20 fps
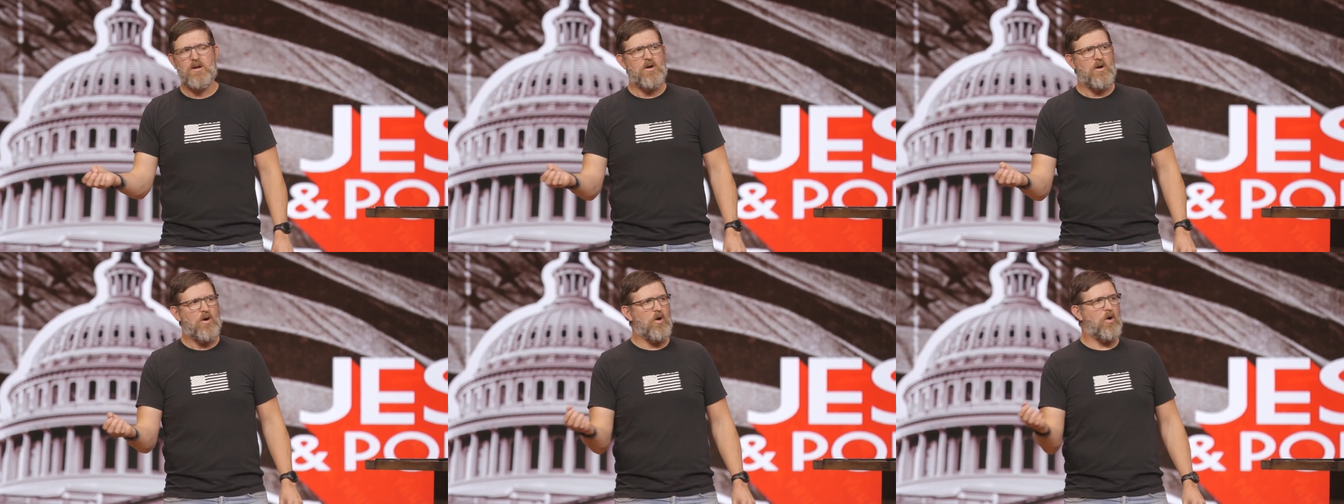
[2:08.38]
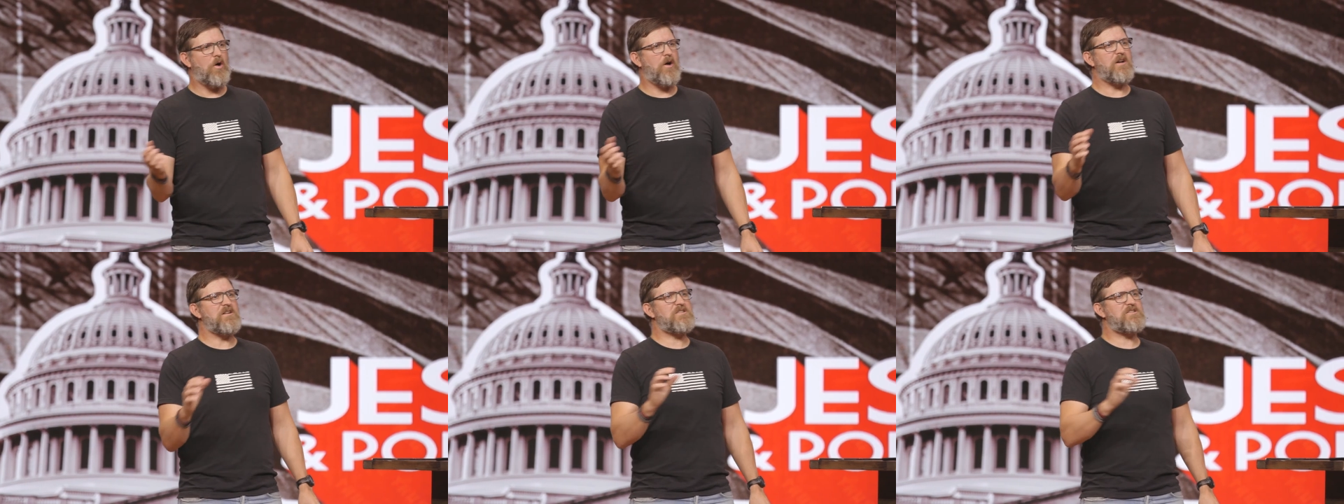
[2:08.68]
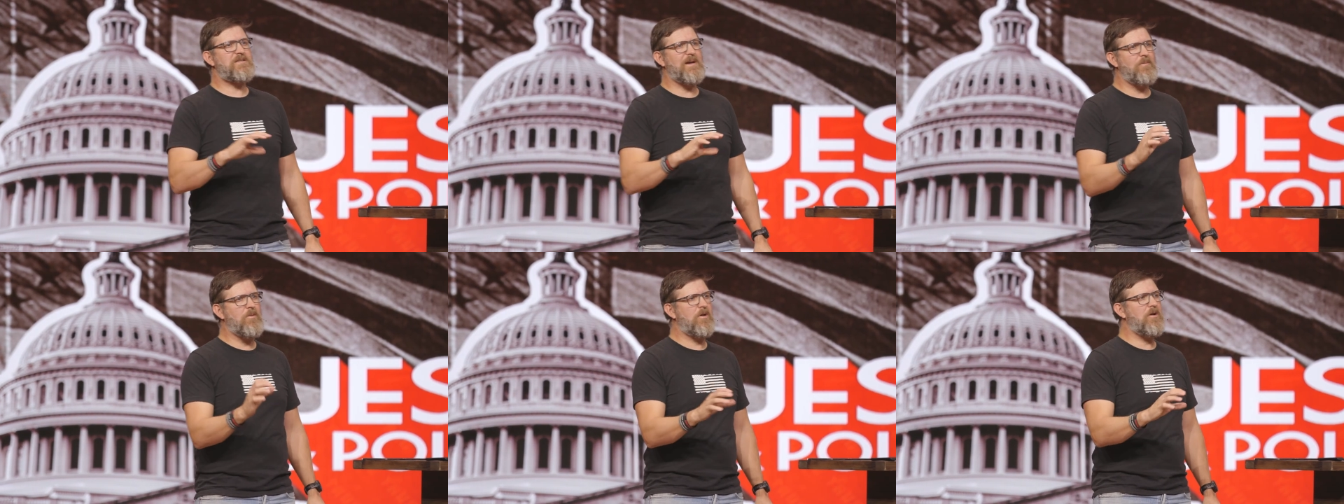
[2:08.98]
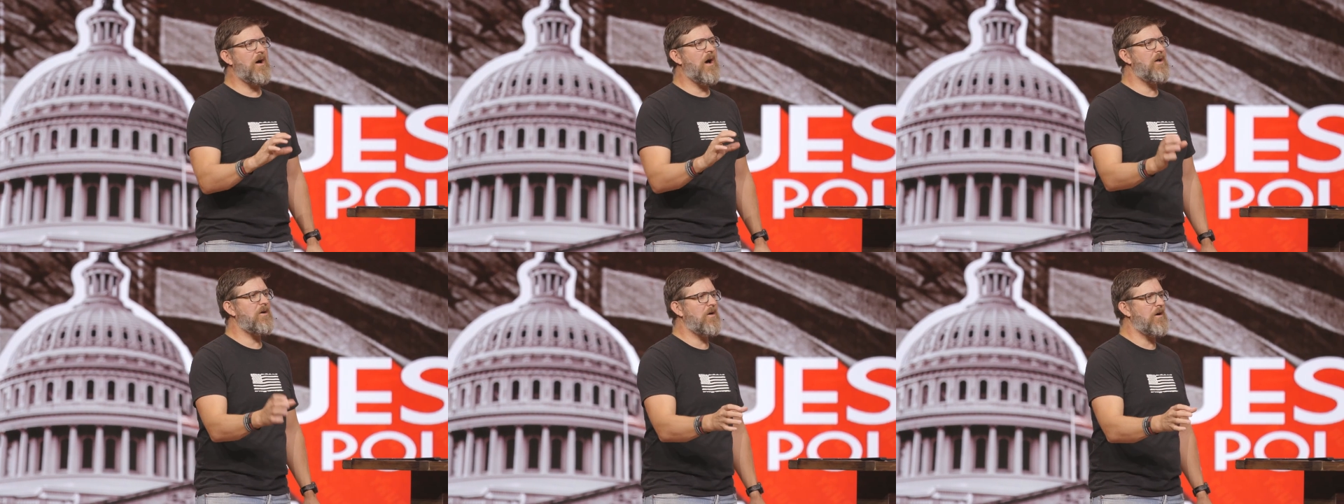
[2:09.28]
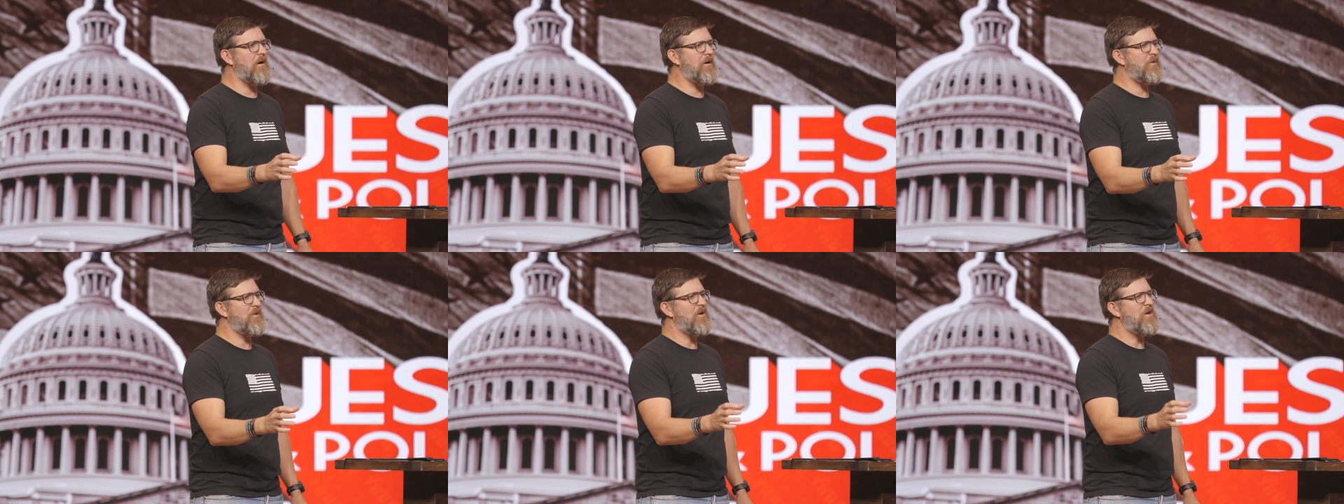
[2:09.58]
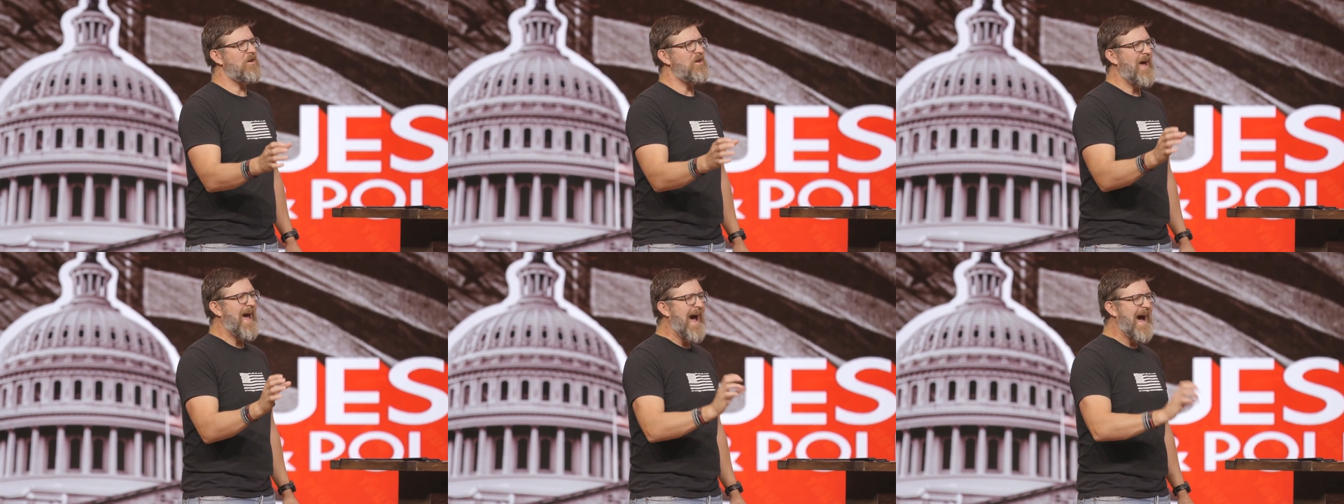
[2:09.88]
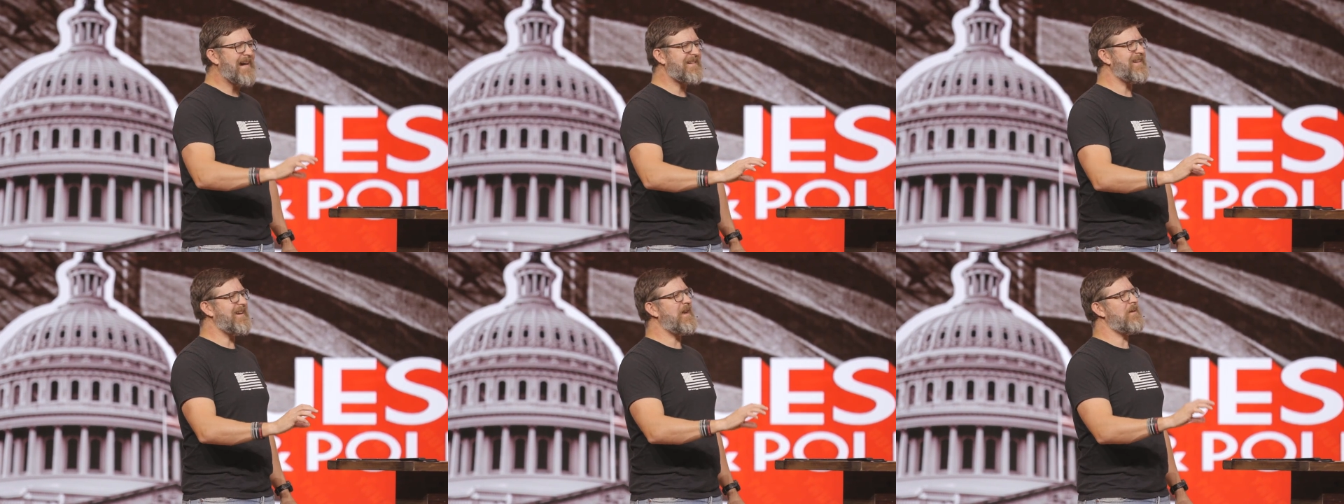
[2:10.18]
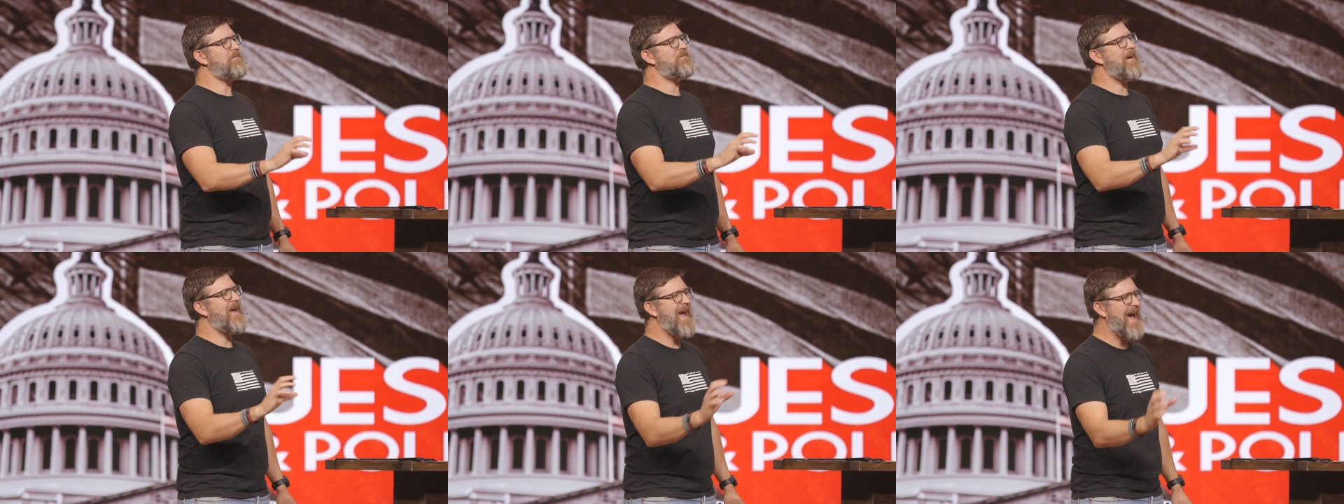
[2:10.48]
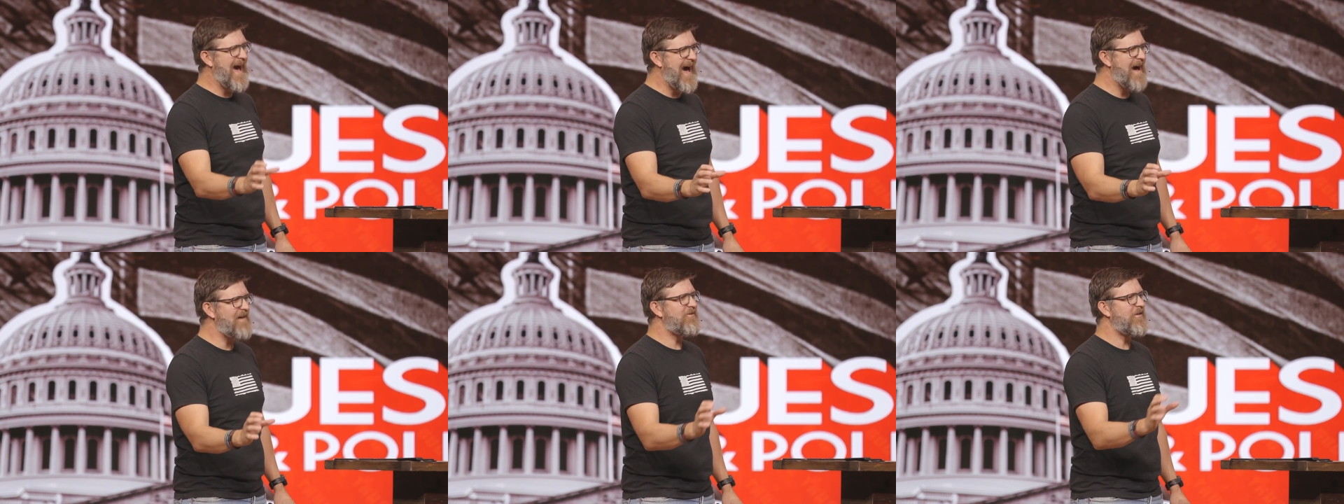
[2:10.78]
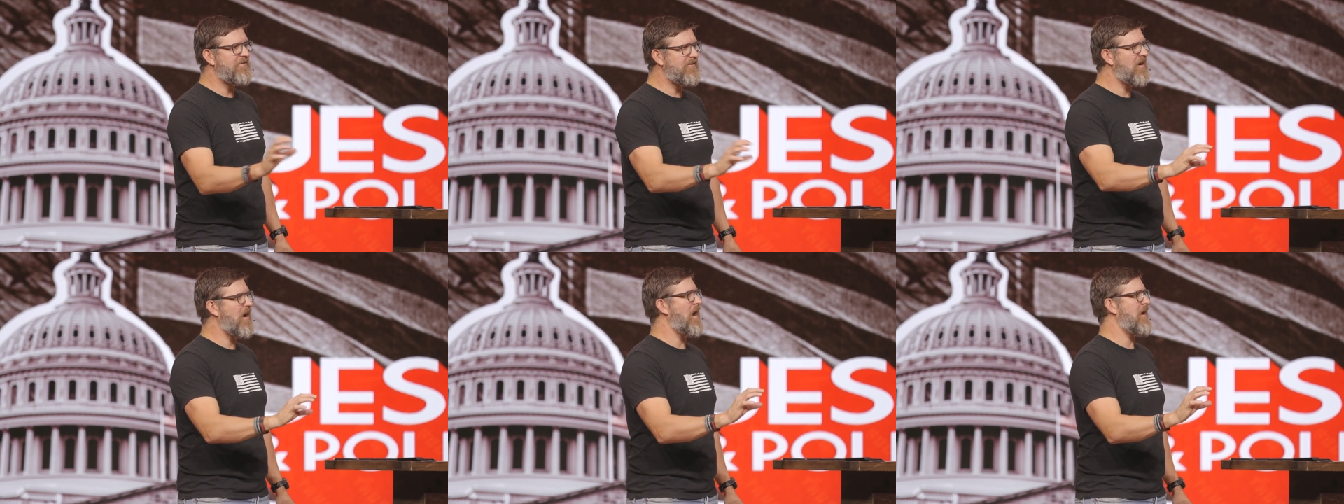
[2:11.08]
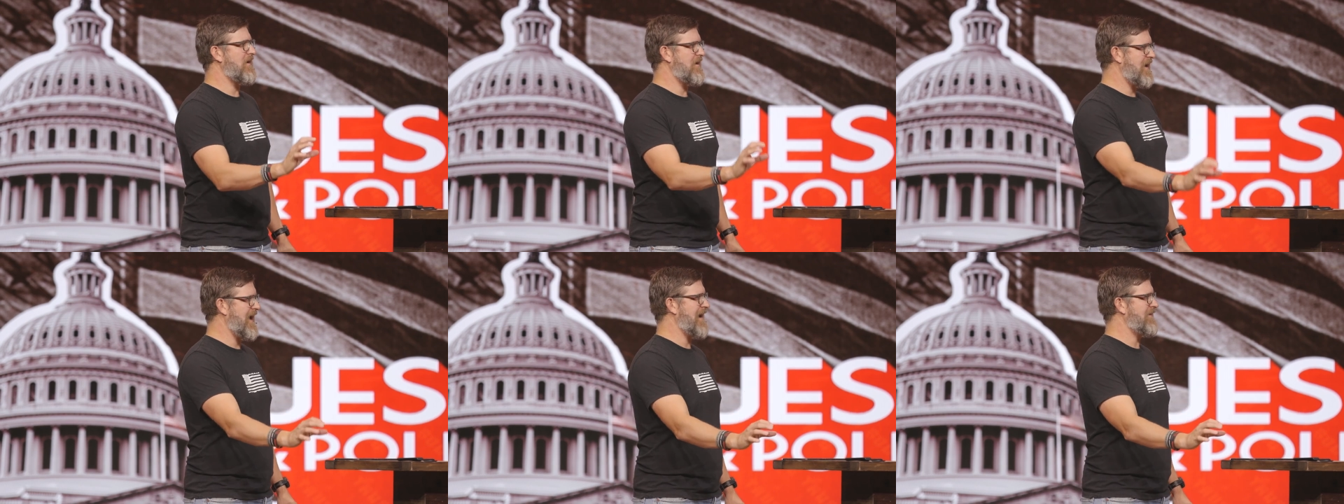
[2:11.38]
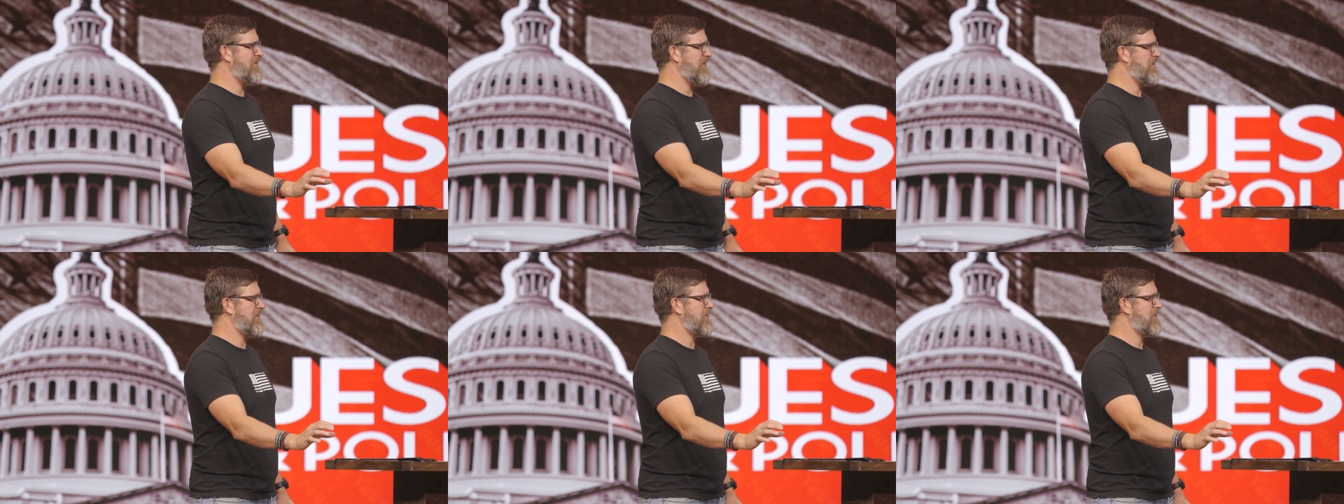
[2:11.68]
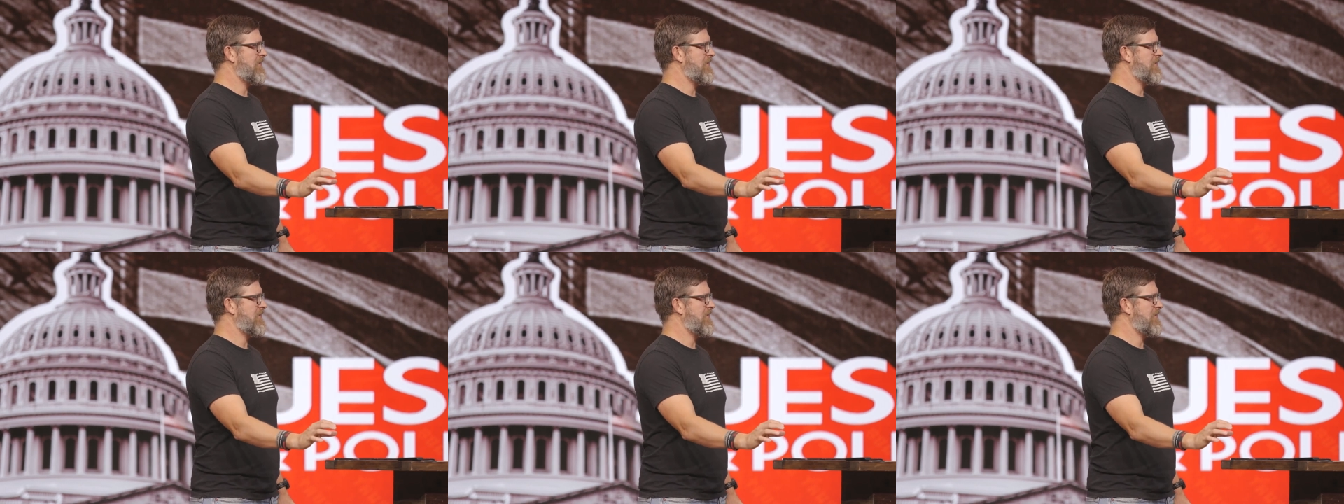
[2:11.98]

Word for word: or someone on earth acting in behalf of God in heaven.